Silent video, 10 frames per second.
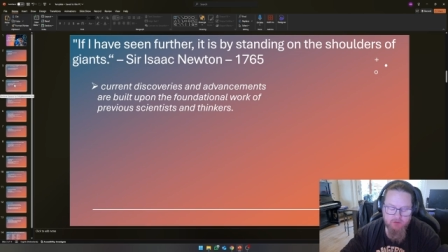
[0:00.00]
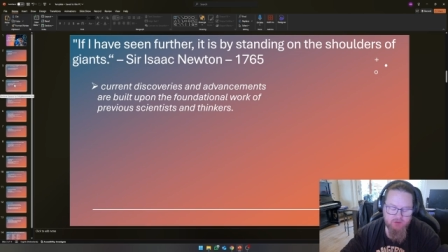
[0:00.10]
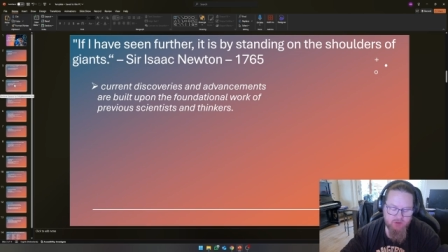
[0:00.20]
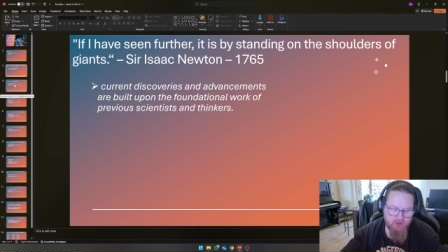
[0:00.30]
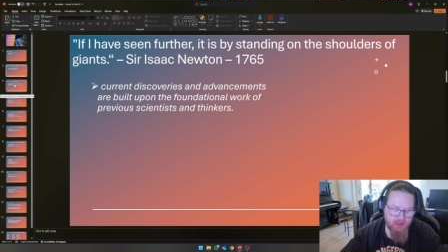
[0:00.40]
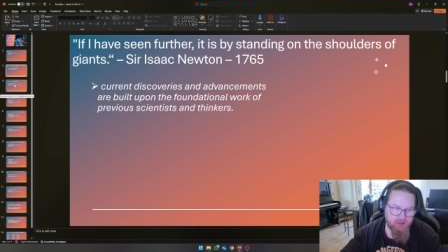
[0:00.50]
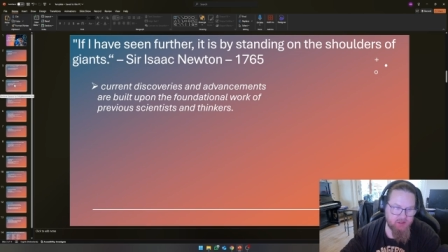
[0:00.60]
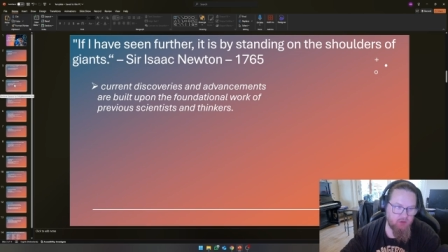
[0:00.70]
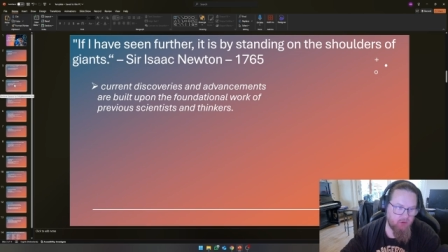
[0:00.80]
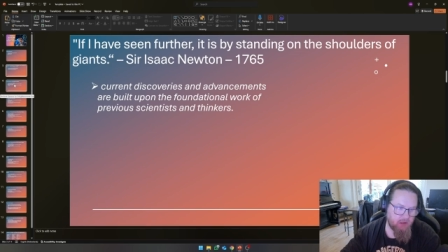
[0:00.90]
to this
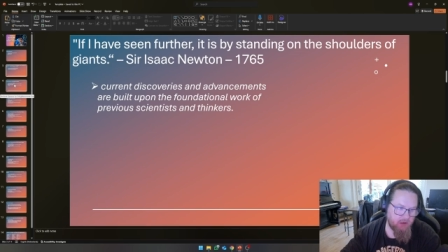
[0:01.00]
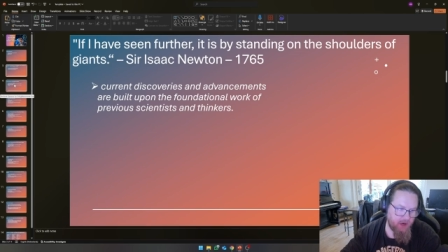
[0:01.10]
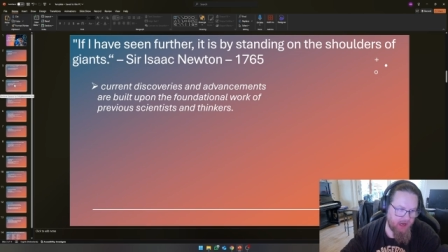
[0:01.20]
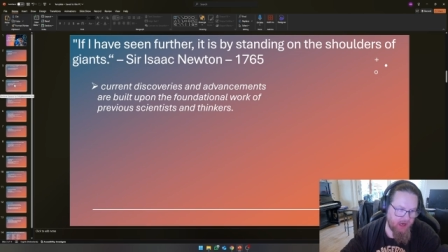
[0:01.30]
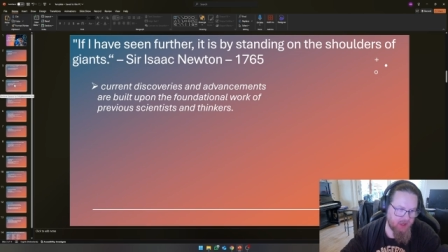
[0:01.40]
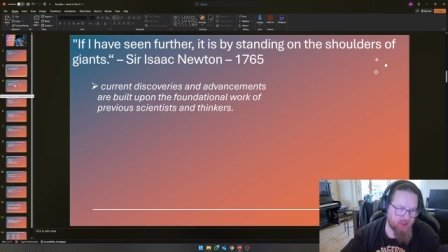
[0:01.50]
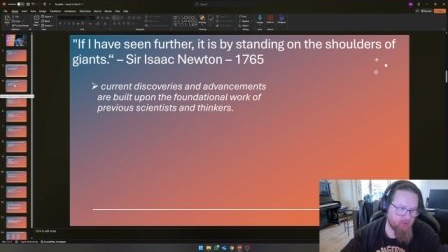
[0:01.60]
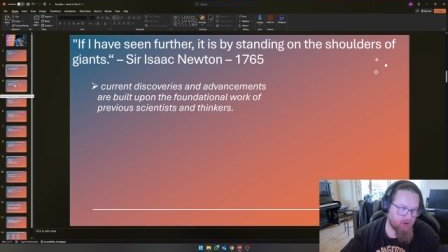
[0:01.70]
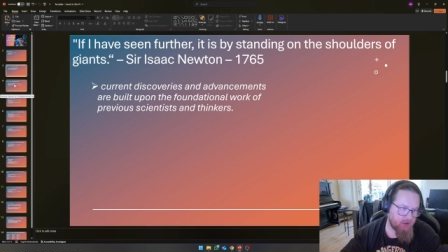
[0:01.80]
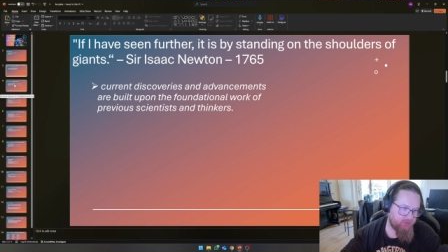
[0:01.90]
nuclear age that
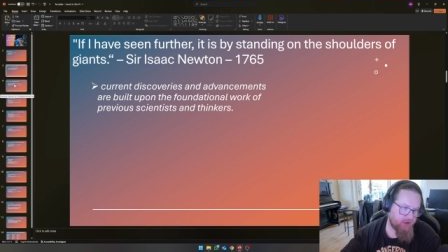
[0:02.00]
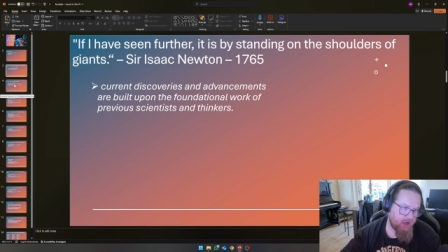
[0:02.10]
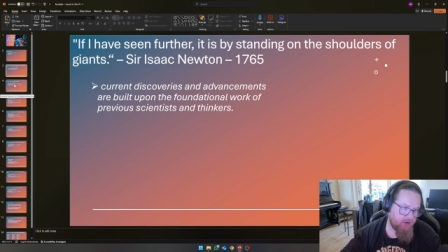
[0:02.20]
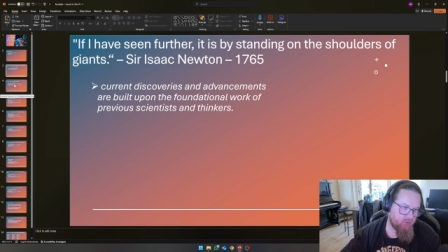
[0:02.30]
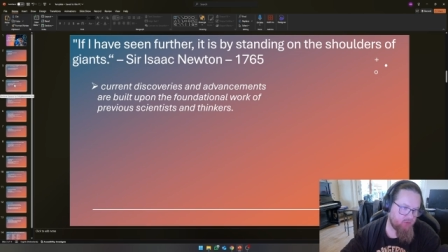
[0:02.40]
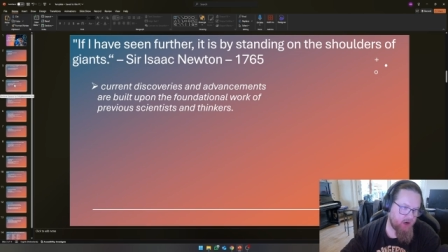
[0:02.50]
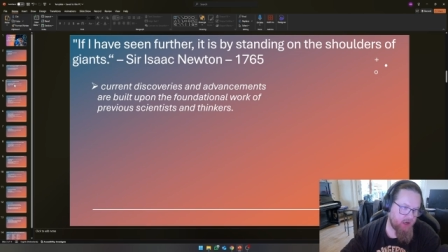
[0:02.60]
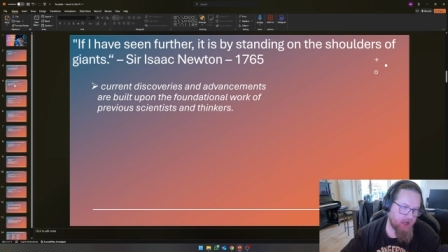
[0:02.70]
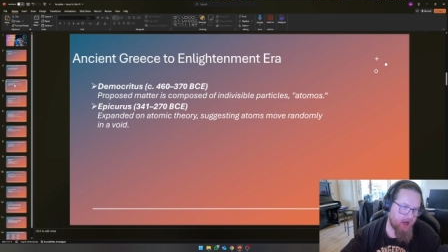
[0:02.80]
we're living in right now.